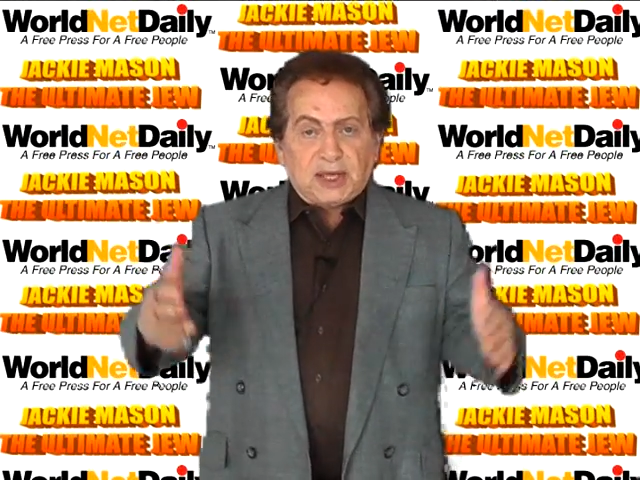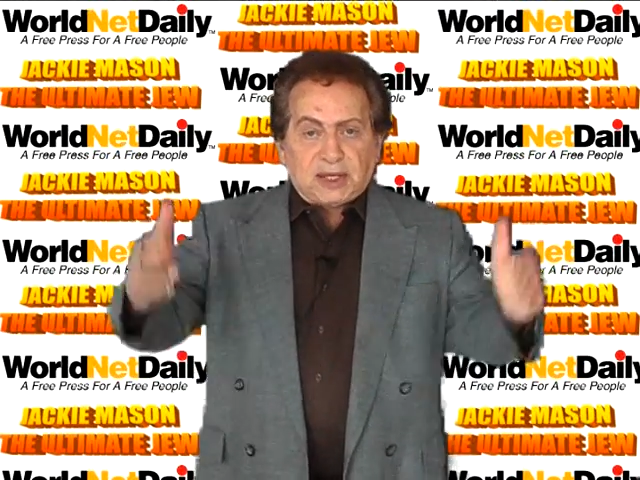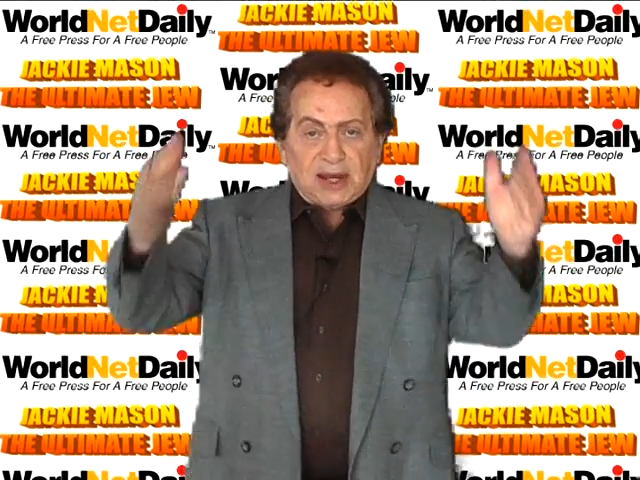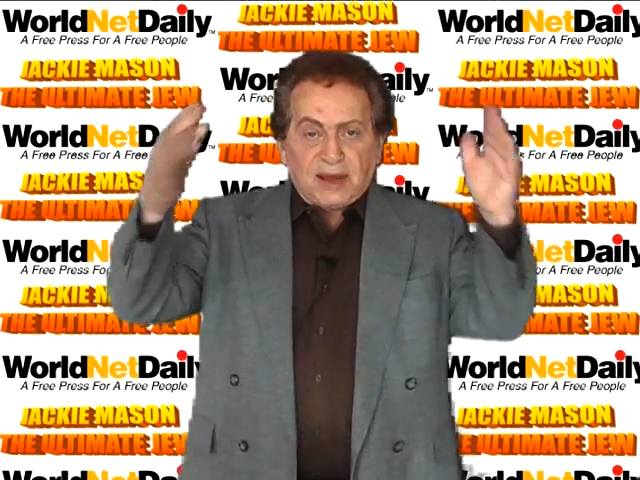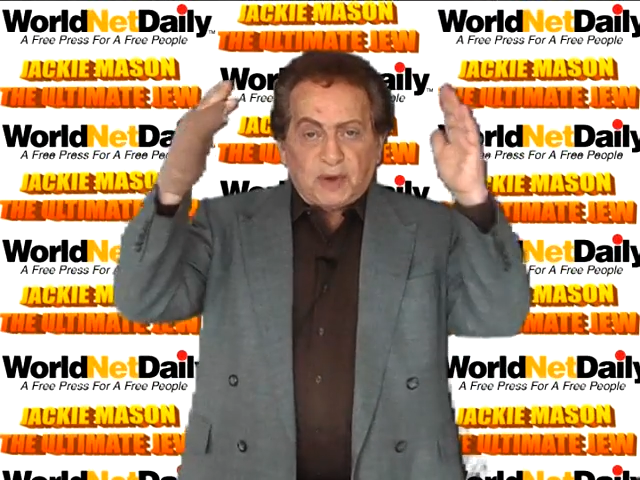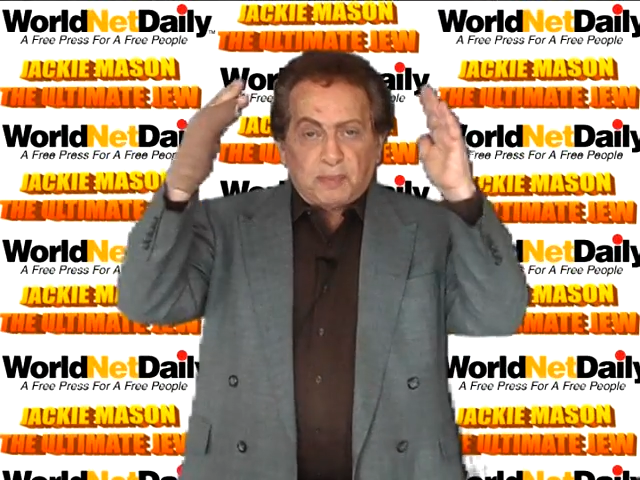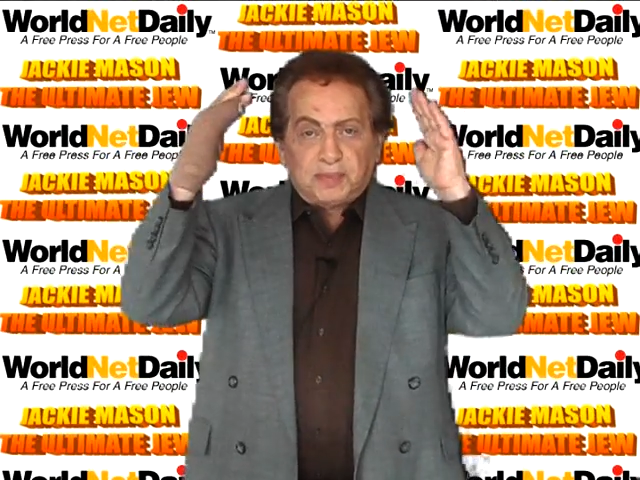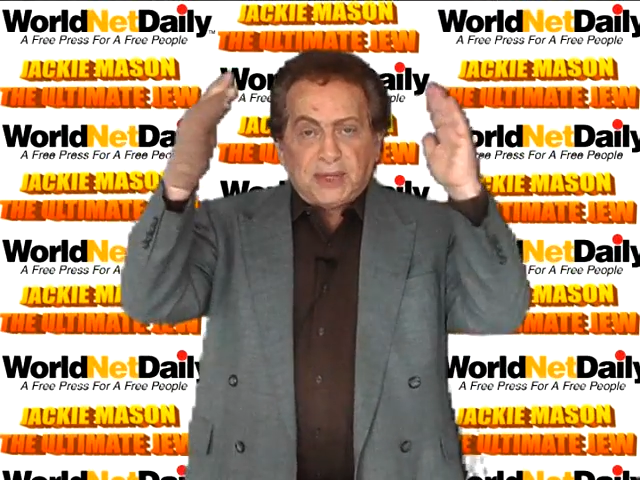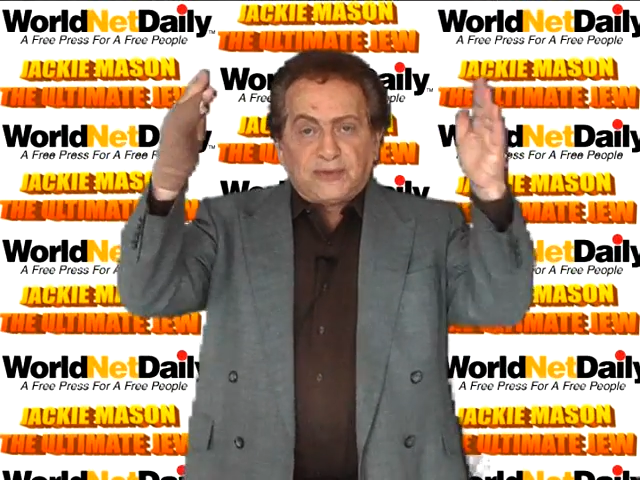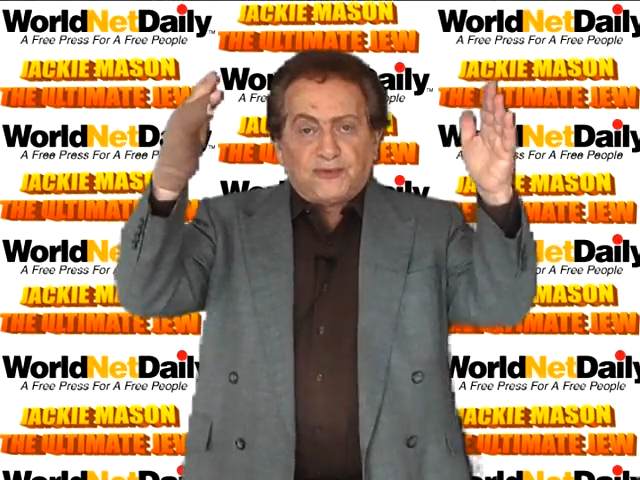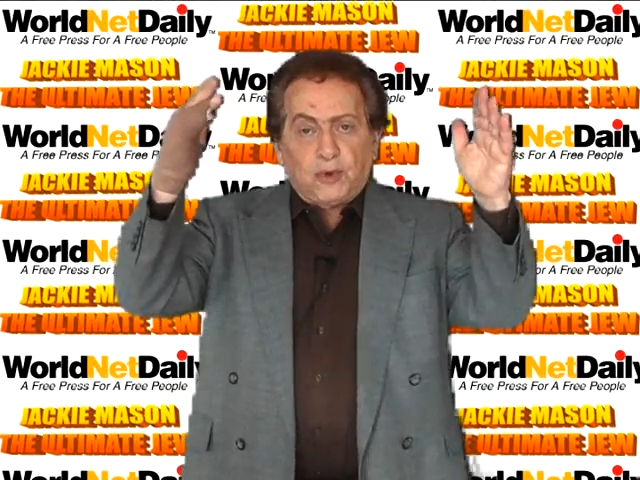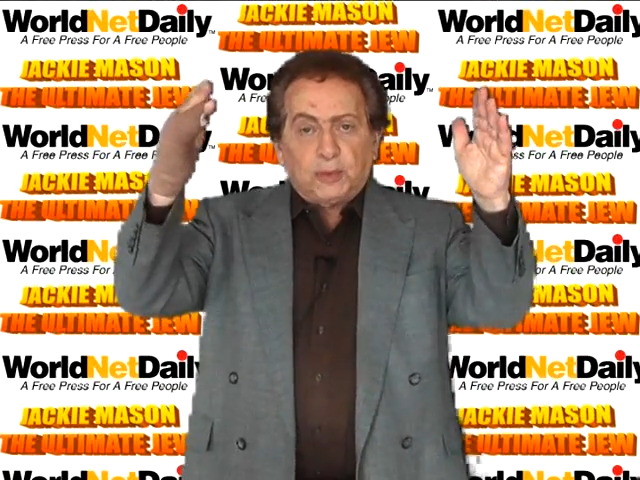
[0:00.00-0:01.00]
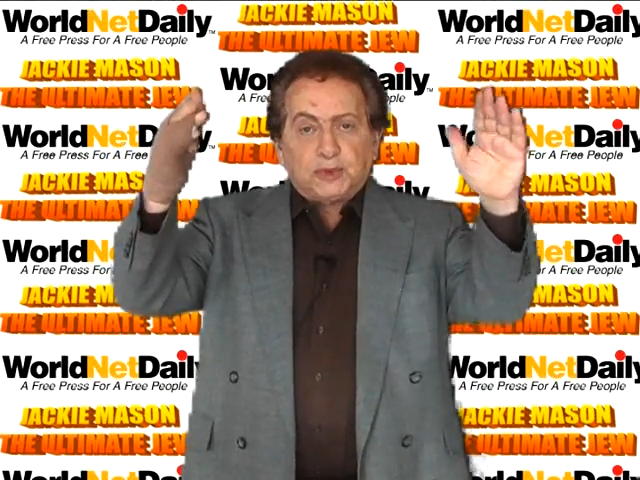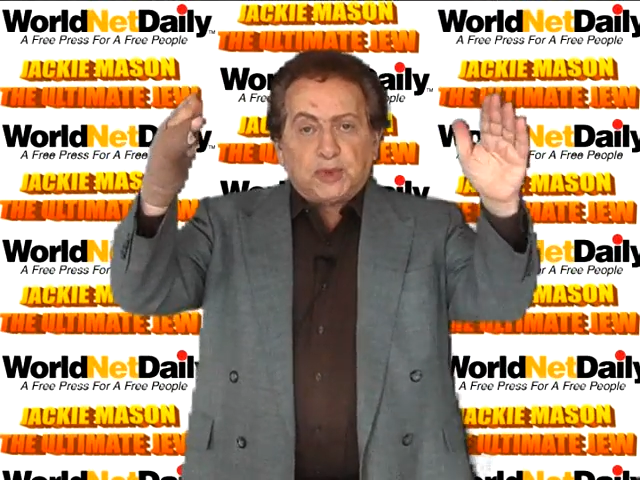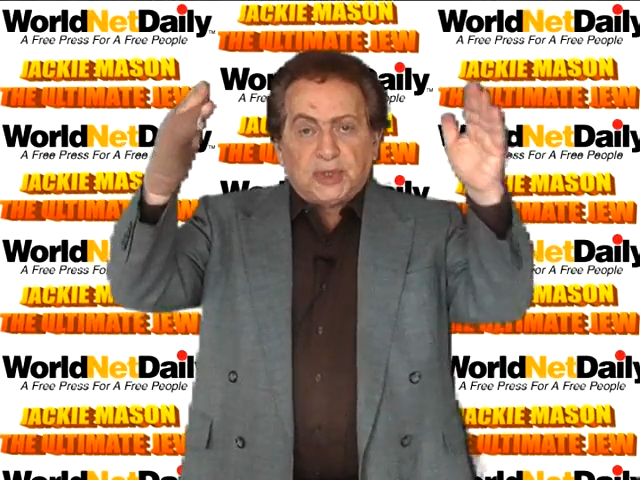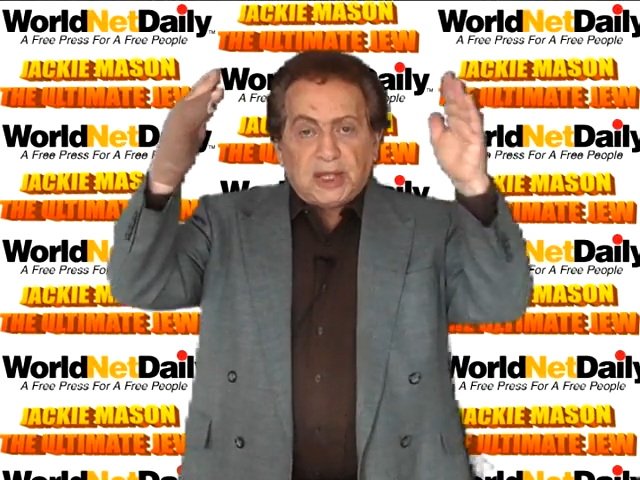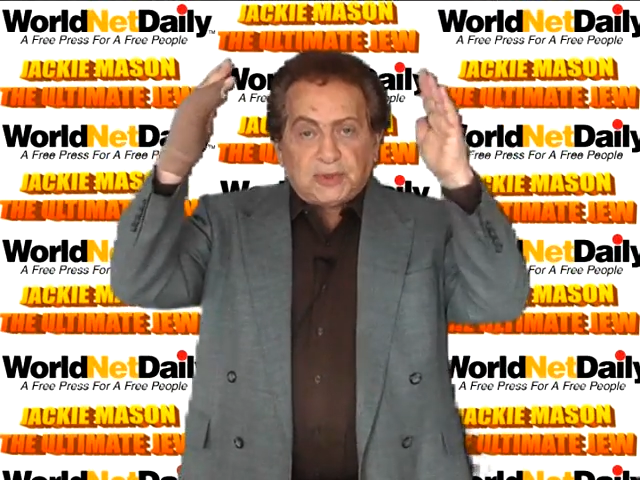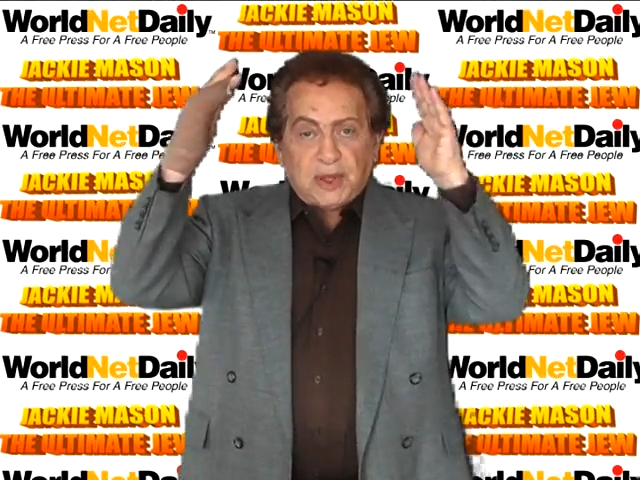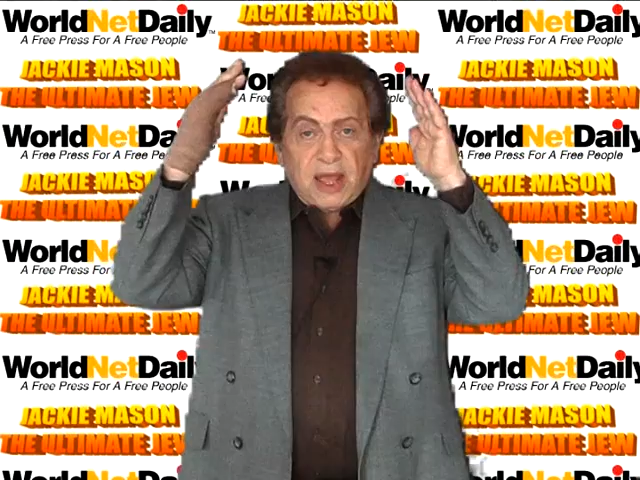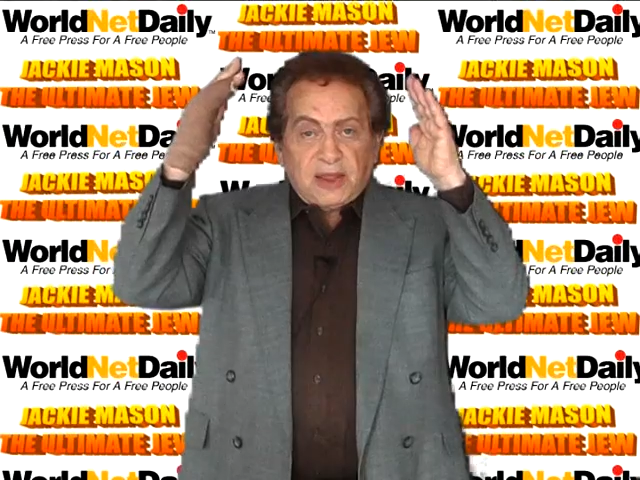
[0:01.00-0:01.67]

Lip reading: can have a platform so that